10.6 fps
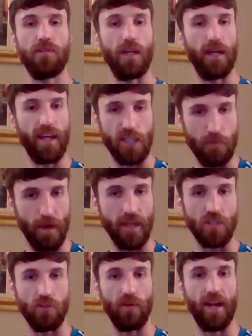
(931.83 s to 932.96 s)
to
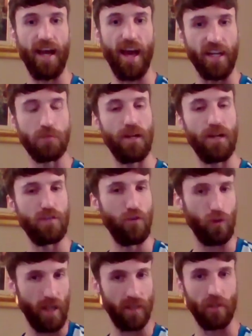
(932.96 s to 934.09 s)
experience the ring and experience
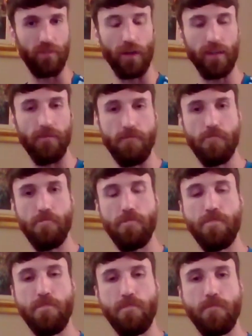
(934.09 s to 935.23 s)
full contact fighting.
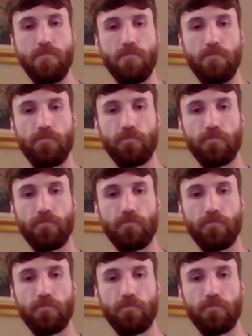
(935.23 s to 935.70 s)
I